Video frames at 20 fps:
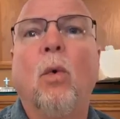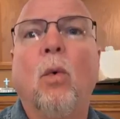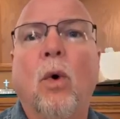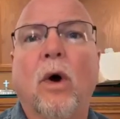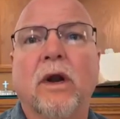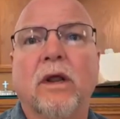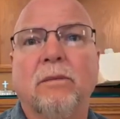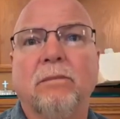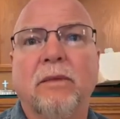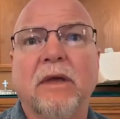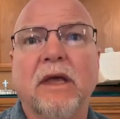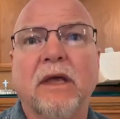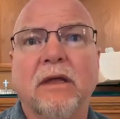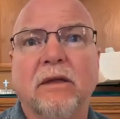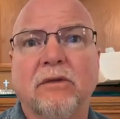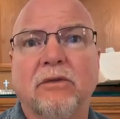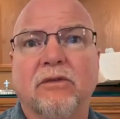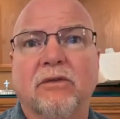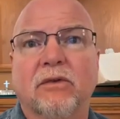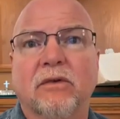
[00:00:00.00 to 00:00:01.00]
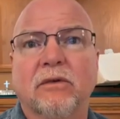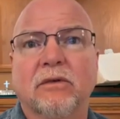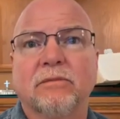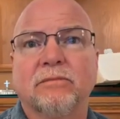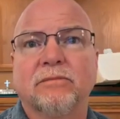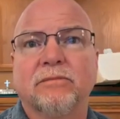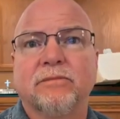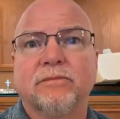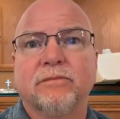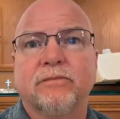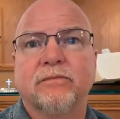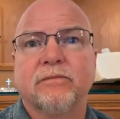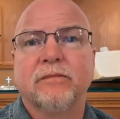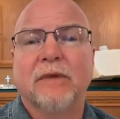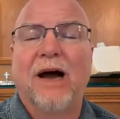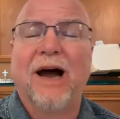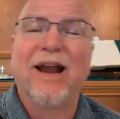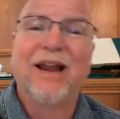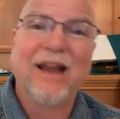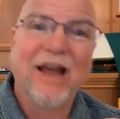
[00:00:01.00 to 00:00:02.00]
what it means.
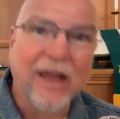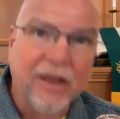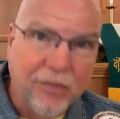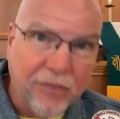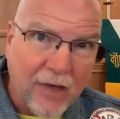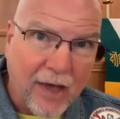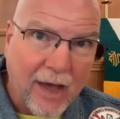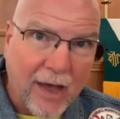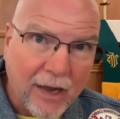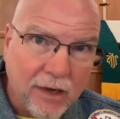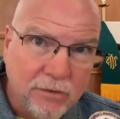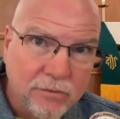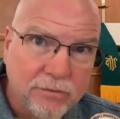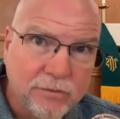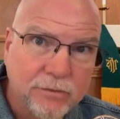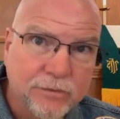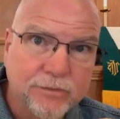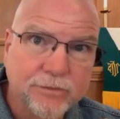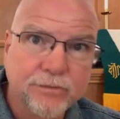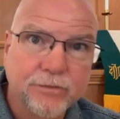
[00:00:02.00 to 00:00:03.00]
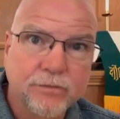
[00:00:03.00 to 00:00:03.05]
I like that.